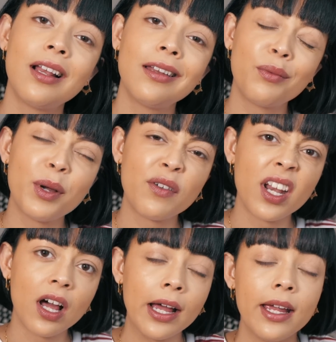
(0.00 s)
Little bit of a
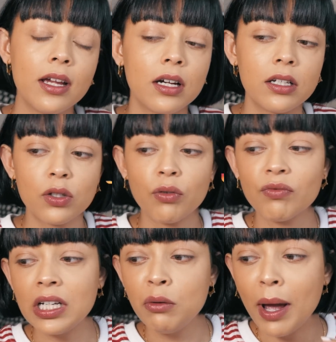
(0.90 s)
lie, don't
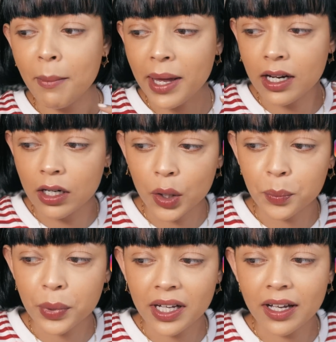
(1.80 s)
really wear
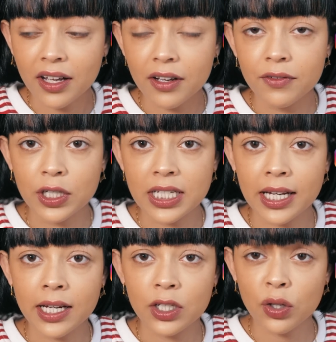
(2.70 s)
makeup every
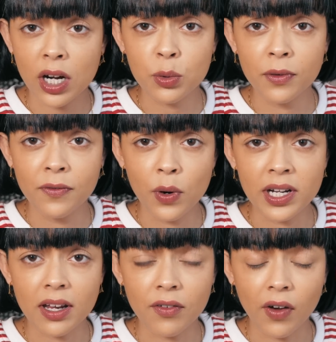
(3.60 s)
day, try to
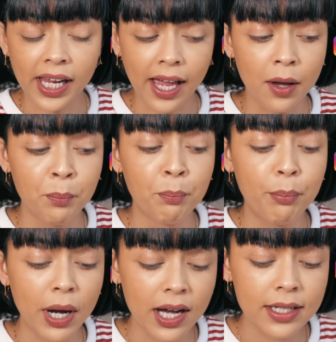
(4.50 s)
avoid it if I can,
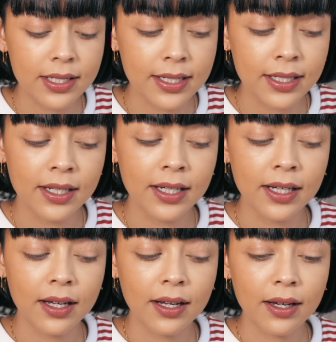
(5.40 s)
but
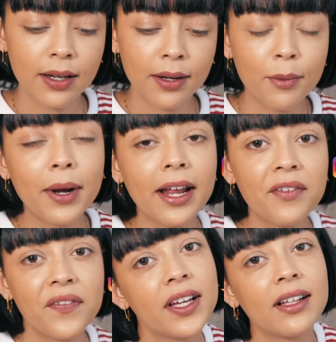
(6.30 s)
when I
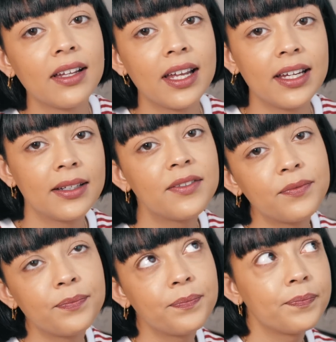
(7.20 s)
feel like
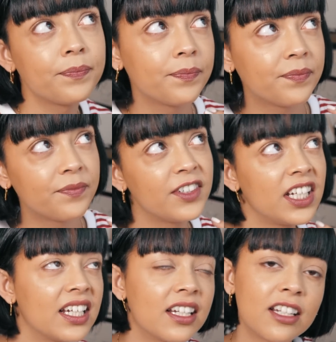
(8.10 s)

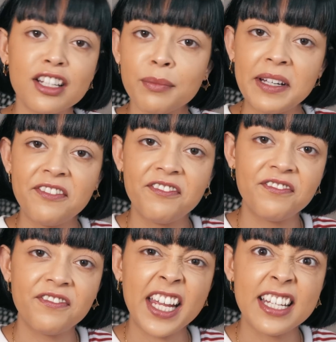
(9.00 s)
feeling a little bit
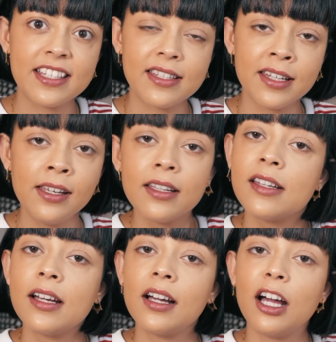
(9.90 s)
fancy,
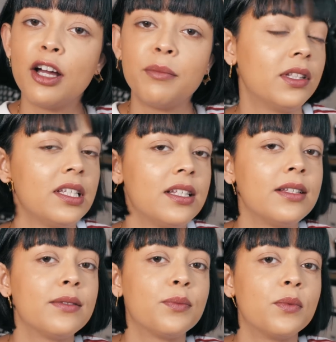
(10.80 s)
this
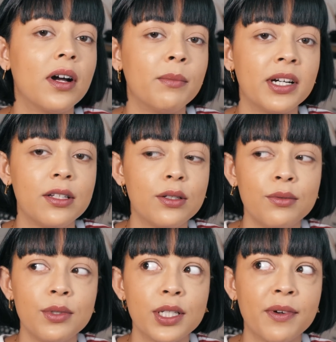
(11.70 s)
is what I might do
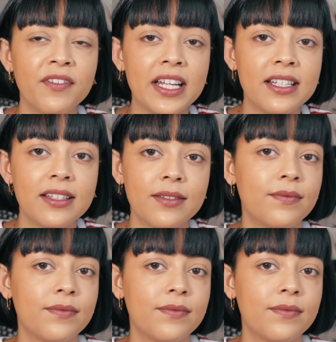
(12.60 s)
to my face